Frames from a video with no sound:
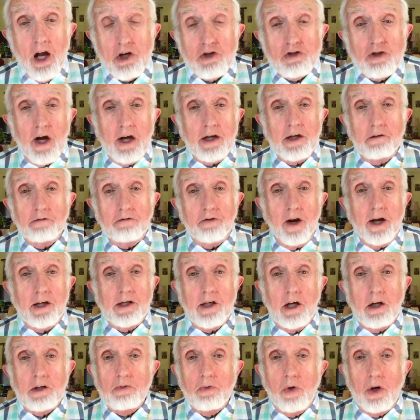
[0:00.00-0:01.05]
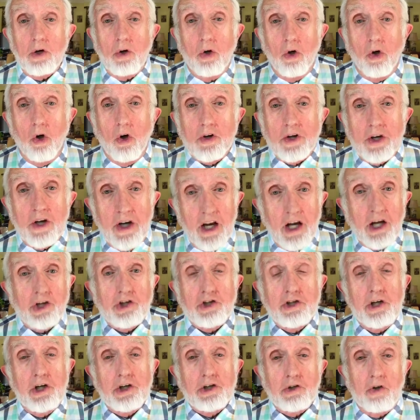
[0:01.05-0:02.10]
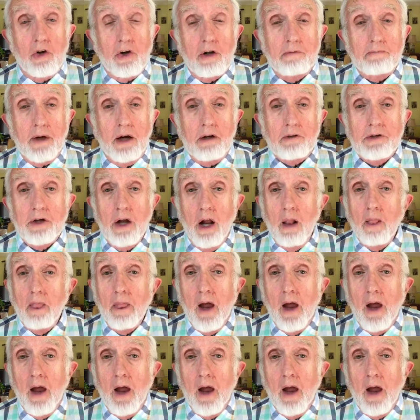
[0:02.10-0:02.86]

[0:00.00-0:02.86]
trying to find out what ordination is all about